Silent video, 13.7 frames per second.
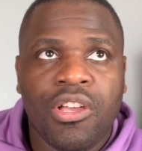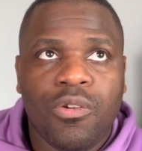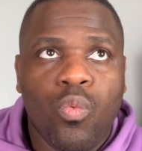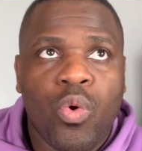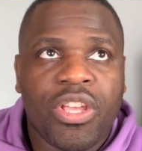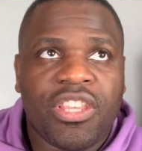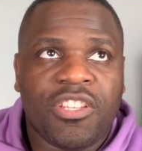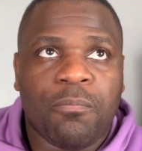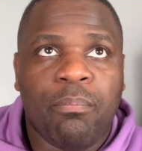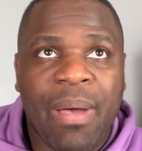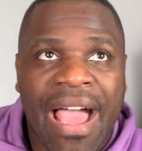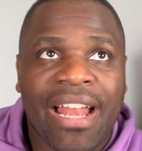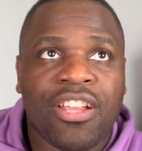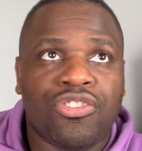with this
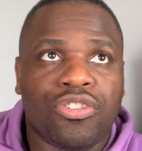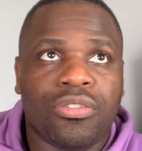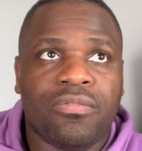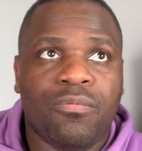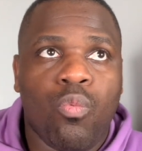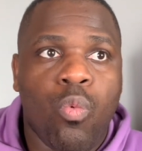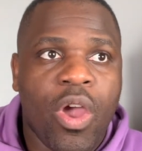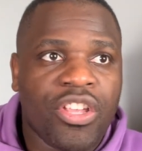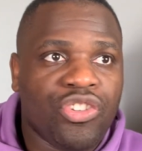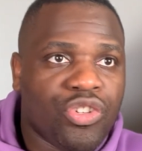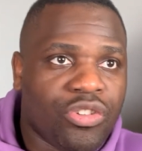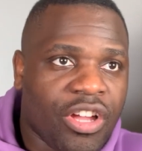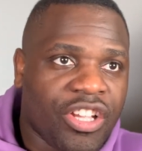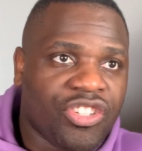balance of when
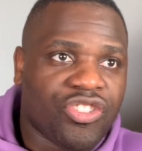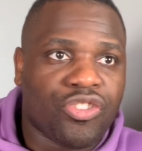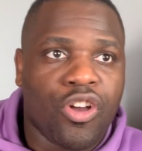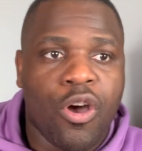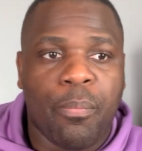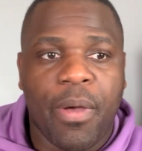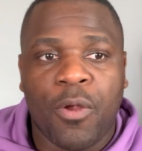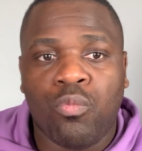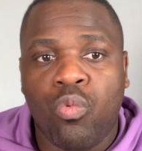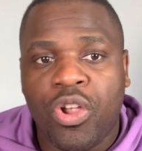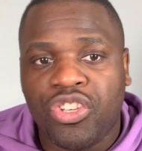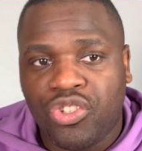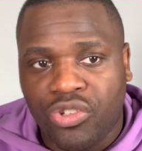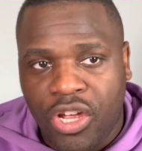should I stop and
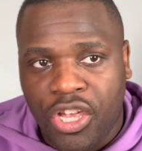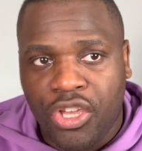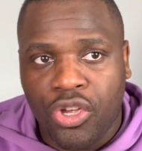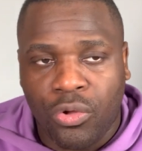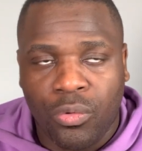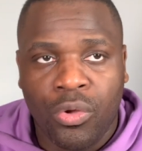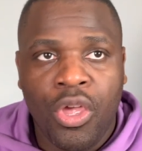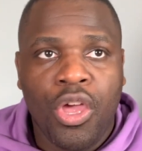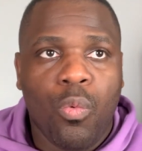when should I go?